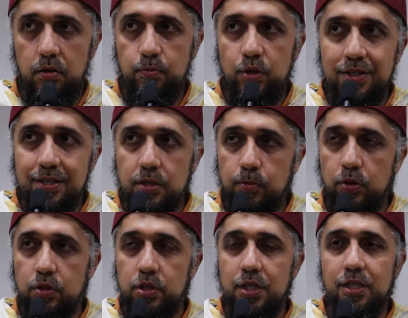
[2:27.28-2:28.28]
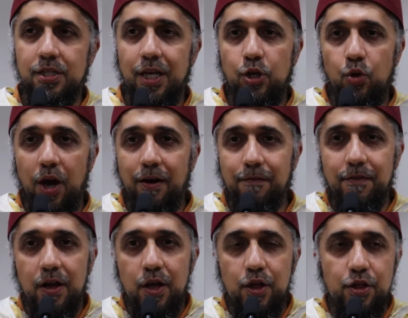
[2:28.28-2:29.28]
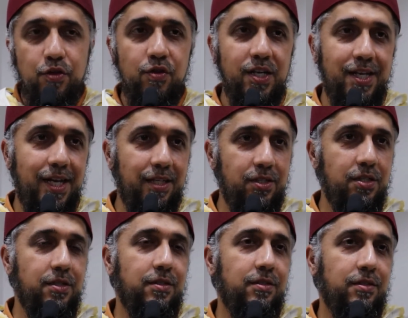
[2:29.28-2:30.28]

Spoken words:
principles, is that you have 3 days.